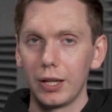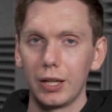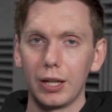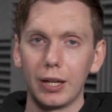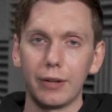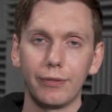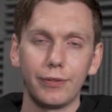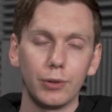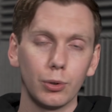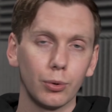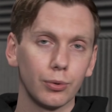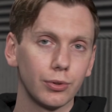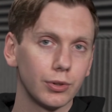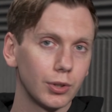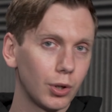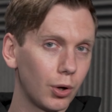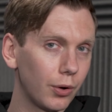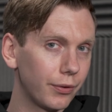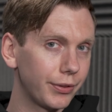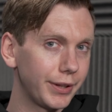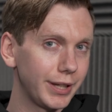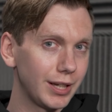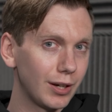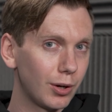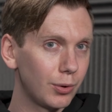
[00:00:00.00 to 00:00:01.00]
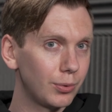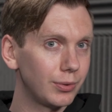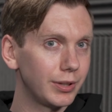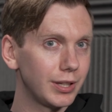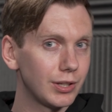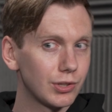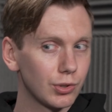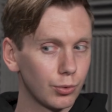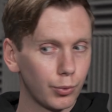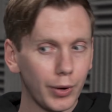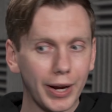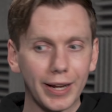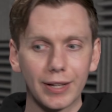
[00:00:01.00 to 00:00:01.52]
If you're not the only
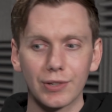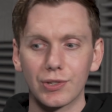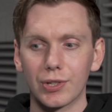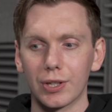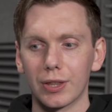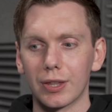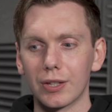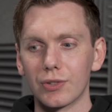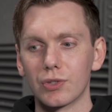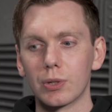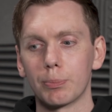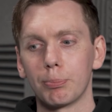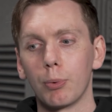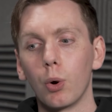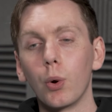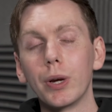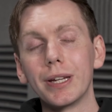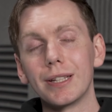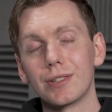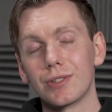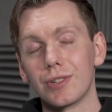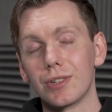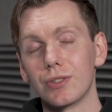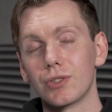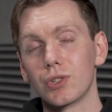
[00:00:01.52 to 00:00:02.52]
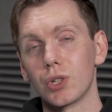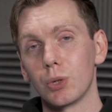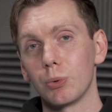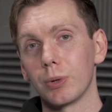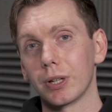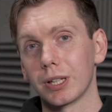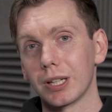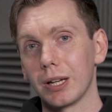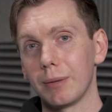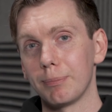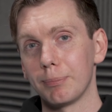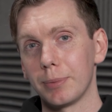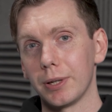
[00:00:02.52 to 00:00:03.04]
director that's appointed to a
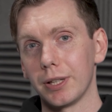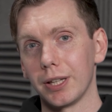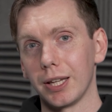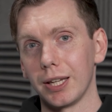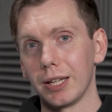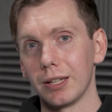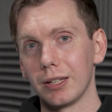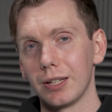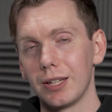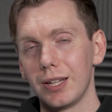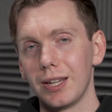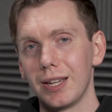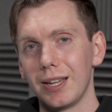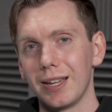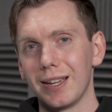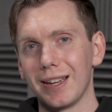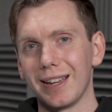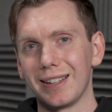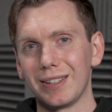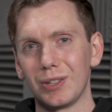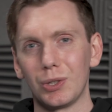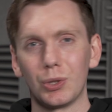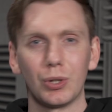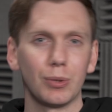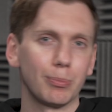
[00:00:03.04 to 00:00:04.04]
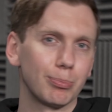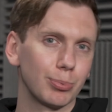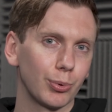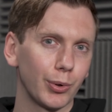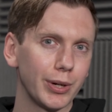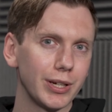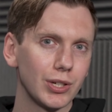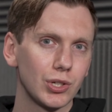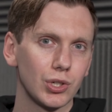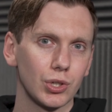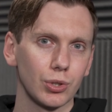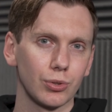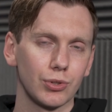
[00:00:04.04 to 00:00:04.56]
company and you have
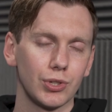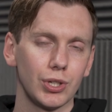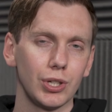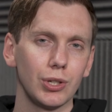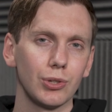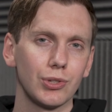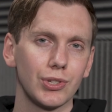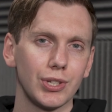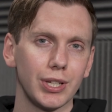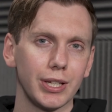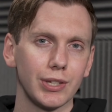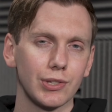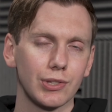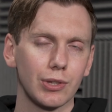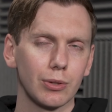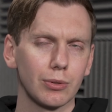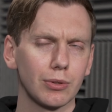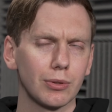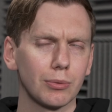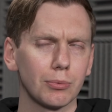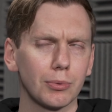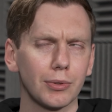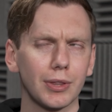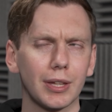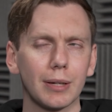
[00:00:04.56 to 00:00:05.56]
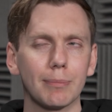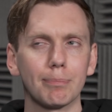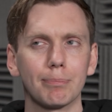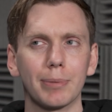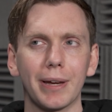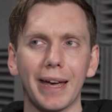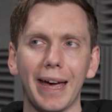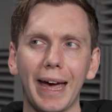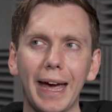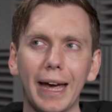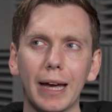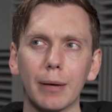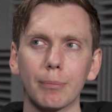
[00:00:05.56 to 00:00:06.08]
breached your duties, well then
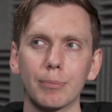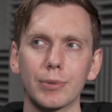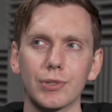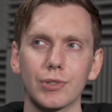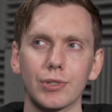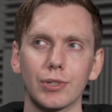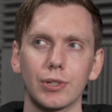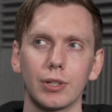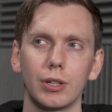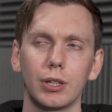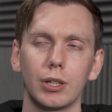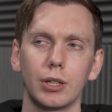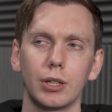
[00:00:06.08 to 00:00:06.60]
perhaps